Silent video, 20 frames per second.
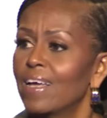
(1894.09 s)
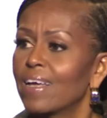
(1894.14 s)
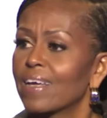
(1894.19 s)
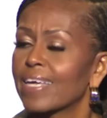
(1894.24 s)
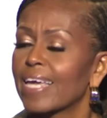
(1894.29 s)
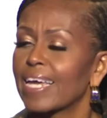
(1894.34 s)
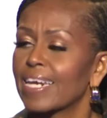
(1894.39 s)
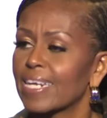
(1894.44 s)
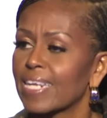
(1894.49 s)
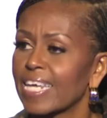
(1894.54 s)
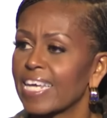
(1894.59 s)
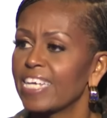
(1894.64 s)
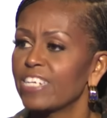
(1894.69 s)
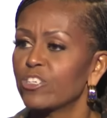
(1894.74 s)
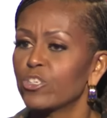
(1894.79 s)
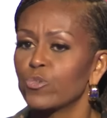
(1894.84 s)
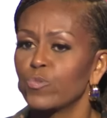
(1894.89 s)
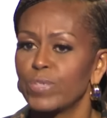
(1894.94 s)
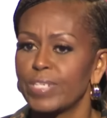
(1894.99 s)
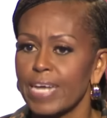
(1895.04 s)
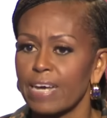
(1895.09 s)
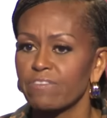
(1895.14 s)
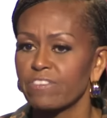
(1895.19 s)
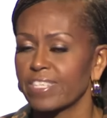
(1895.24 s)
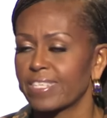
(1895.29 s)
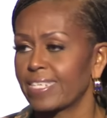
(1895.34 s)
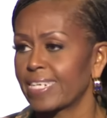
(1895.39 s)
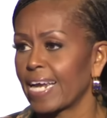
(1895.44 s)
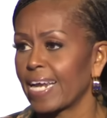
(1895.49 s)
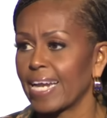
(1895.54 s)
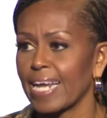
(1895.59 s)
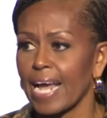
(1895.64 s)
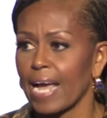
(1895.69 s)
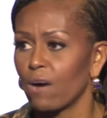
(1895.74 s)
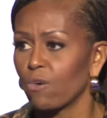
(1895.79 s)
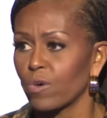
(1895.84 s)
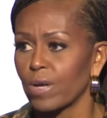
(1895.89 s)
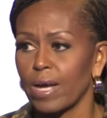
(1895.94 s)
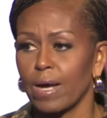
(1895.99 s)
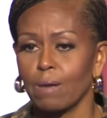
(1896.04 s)
can lead to devastating
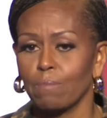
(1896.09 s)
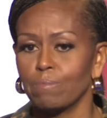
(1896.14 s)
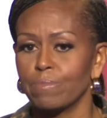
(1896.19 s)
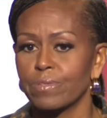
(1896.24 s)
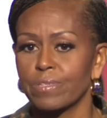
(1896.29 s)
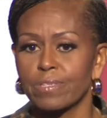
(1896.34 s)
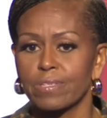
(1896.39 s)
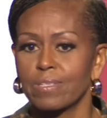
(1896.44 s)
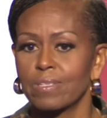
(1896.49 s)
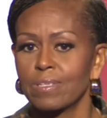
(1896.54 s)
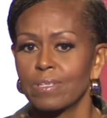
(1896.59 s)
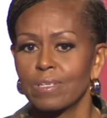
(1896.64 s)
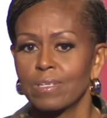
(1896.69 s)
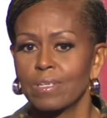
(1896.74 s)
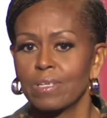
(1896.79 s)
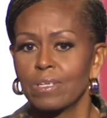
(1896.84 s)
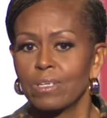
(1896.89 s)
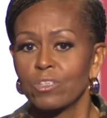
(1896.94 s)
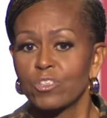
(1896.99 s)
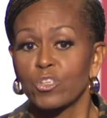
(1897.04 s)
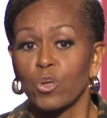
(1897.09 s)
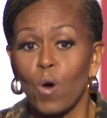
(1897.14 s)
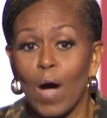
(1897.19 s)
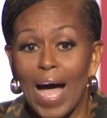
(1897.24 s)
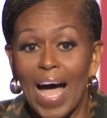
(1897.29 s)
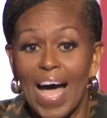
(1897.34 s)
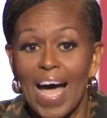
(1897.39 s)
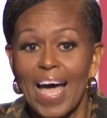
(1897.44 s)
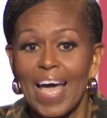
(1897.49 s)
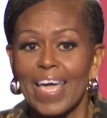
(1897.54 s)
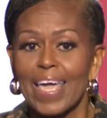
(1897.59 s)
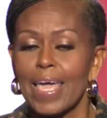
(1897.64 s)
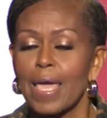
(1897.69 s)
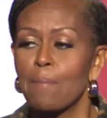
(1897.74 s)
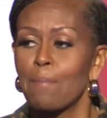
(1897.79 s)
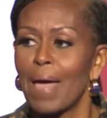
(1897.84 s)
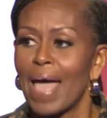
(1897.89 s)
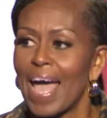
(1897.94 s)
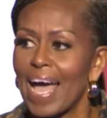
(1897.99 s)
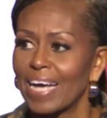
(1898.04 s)
outcomes. So I
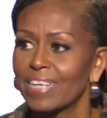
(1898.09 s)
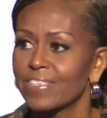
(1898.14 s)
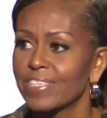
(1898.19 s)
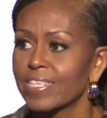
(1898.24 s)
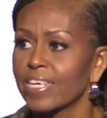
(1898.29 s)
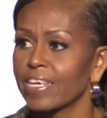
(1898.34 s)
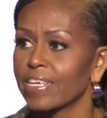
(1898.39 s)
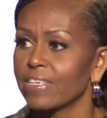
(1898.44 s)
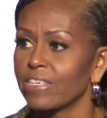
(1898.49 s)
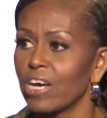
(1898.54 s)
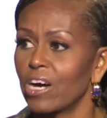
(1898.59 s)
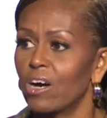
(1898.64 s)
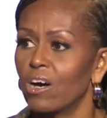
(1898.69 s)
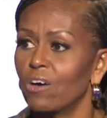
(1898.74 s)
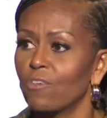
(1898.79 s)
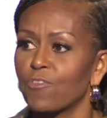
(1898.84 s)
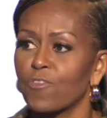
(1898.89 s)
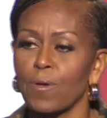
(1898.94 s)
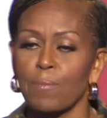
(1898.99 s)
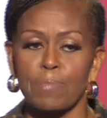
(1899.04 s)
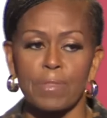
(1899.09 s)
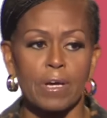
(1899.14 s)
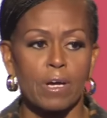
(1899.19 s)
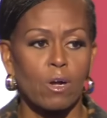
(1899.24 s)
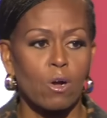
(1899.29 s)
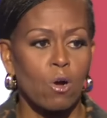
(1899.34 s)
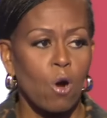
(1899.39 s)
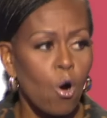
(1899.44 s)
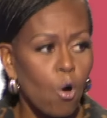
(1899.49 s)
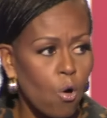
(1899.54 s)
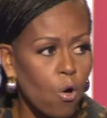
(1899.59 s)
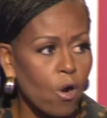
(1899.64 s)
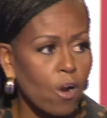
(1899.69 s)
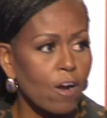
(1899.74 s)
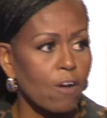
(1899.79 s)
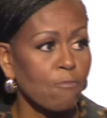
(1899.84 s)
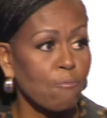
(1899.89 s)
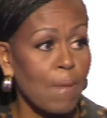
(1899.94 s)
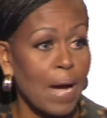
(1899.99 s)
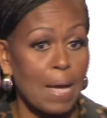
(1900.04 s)
am asking y'all from the core
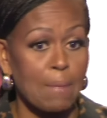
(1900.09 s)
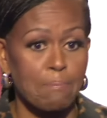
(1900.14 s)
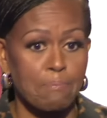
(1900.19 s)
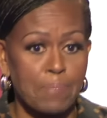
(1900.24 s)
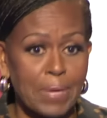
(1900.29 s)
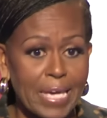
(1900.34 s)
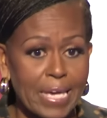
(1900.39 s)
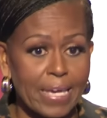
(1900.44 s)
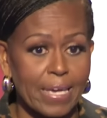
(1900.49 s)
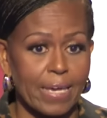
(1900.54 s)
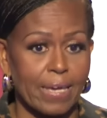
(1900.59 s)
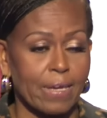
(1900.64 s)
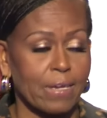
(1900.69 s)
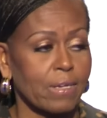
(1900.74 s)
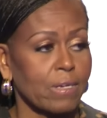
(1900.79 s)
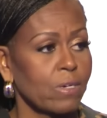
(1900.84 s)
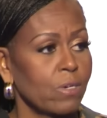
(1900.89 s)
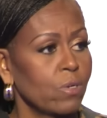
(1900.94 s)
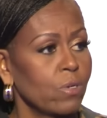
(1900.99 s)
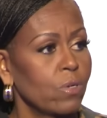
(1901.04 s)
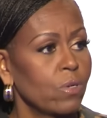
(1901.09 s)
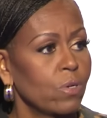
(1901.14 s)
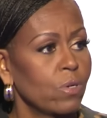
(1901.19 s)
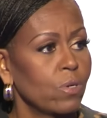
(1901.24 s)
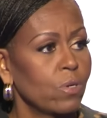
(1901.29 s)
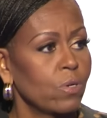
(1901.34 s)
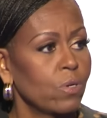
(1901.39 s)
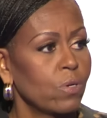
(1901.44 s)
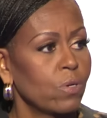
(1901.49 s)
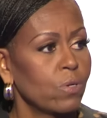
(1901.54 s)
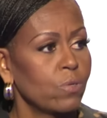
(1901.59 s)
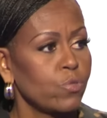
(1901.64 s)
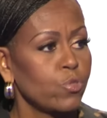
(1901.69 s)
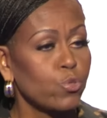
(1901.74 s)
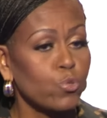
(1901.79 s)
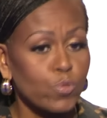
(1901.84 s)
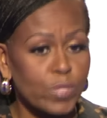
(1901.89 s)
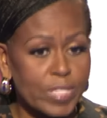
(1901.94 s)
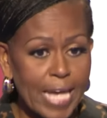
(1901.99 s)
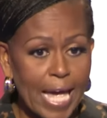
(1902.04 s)
of my being
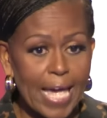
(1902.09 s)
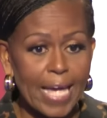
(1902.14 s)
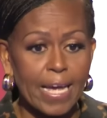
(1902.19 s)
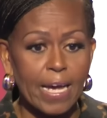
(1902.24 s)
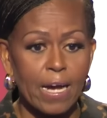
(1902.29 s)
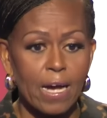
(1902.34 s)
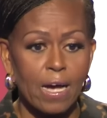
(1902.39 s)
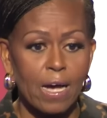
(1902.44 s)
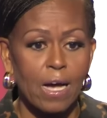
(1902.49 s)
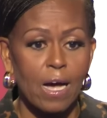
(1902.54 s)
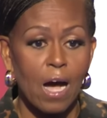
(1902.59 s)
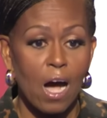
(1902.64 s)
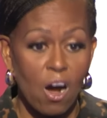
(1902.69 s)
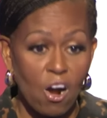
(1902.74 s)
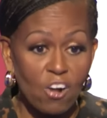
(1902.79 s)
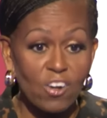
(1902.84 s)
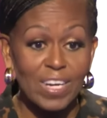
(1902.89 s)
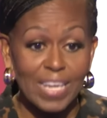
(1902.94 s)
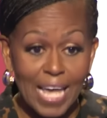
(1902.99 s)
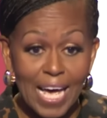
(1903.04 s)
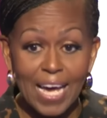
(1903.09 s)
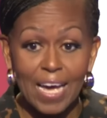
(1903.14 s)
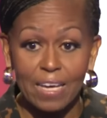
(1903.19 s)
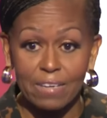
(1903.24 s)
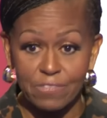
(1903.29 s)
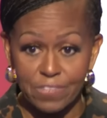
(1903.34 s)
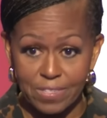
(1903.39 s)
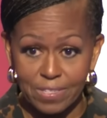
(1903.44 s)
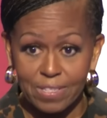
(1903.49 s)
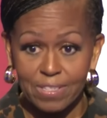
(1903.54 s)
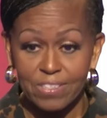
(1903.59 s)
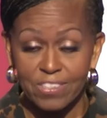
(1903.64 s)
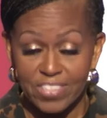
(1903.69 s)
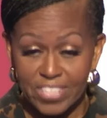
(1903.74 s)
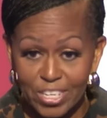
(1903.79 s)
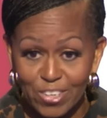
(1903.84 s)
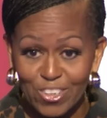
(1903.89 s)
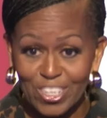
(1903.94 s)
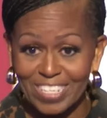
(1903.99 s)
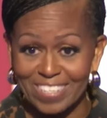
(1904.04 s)
to take our lives
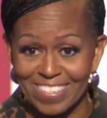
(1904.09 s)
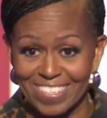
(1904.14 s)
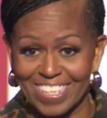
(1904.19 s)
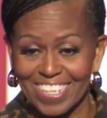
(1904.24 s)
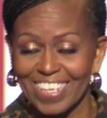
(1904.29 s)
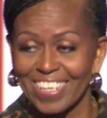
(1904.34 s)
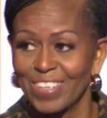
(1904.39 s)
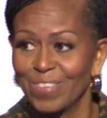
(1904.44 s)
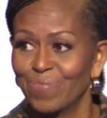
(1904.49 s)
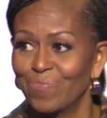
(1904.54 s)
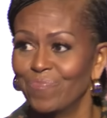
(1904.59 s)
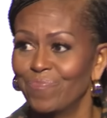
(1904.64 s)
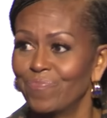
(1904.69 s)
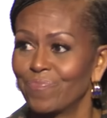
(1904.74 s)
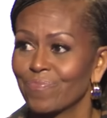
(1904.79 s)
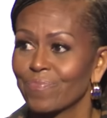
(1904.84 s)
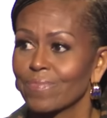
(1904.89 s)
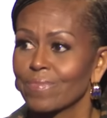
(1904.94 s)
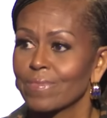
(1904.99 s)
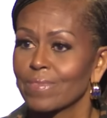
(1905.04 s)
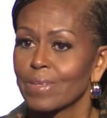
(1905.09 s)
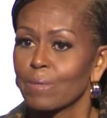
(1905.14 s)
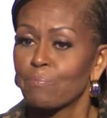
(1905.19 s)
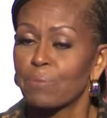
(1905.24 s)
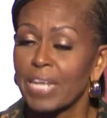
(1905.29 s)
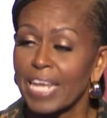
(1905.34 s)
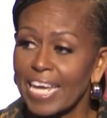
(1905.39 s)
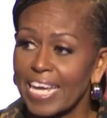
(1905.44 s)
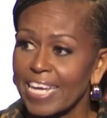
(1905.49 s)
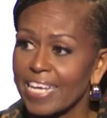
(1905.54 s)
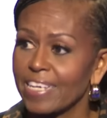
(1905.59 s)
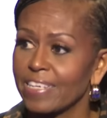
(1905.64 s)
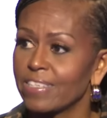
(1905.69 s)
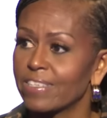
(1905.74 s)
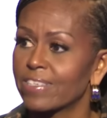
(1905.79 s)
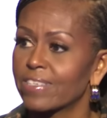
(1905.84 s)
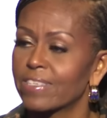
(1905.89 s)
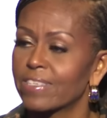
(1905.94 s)
seriously. Please